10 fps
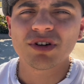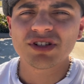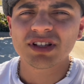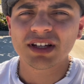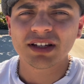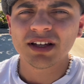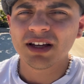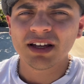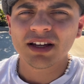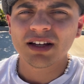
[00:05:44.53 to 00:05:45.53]
just like
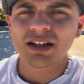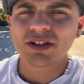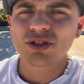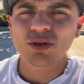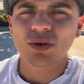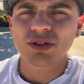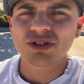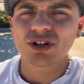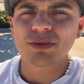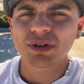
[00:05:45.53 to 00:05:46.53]

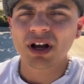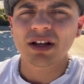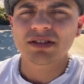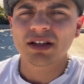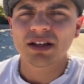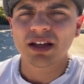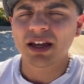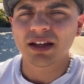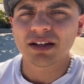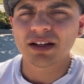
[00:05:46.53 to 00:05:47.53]
short-term content
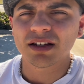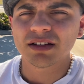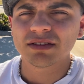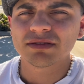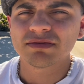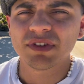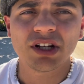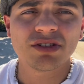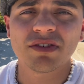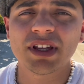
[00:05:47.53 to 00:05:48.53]
and
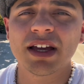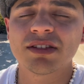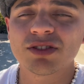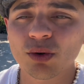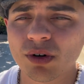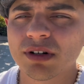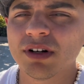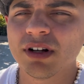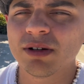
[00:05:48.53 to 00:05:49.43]
videos of that sort.